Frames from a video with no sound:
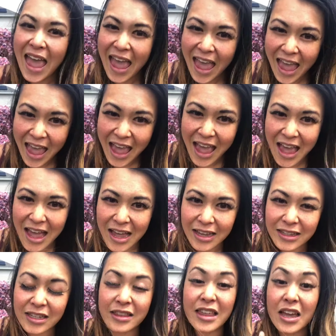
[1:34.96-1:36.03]

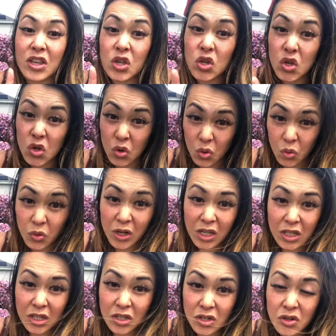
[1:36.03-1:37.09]
and that you
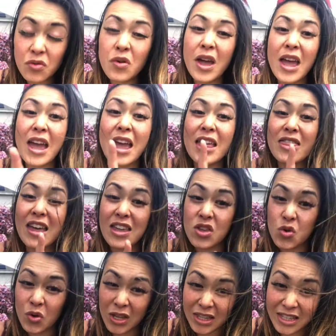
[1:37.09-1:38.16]
need to do and that
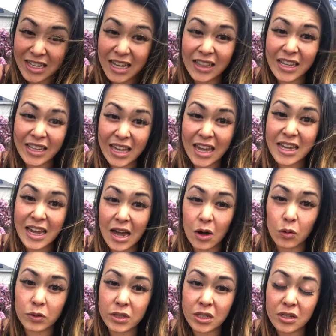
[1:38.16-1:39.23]
you can delegate
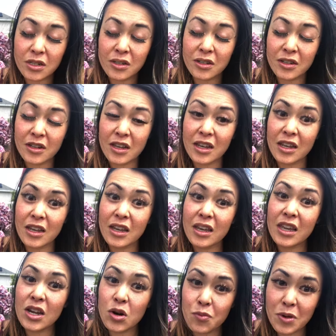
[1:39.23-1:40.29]
out.
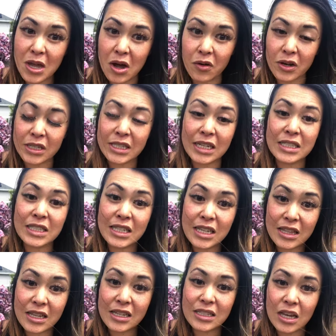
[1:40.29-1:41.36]
Hear me out, because I see
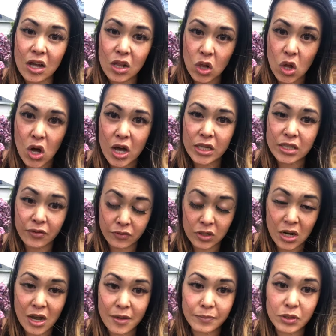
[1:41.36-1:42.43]
this a lot of
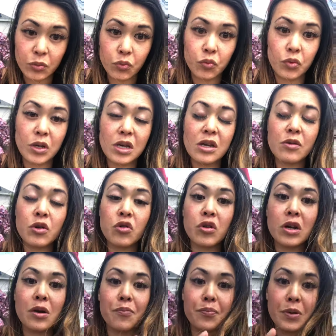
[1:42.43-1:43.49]
times. We
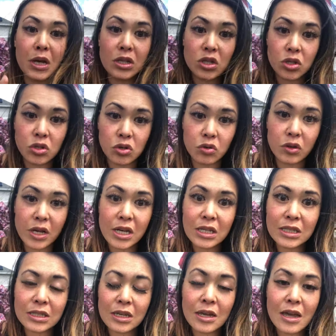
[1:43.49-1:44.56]
create a big to-do
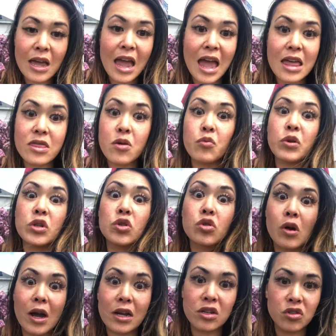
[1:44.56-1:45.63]
list and then we
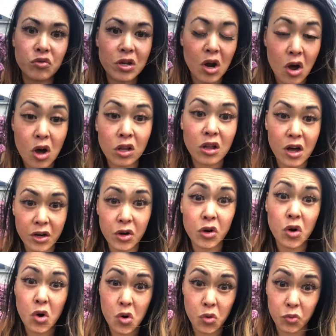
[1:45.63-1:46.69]
try to do it all on our
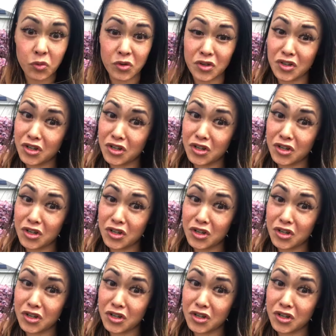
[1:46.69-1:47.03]
own.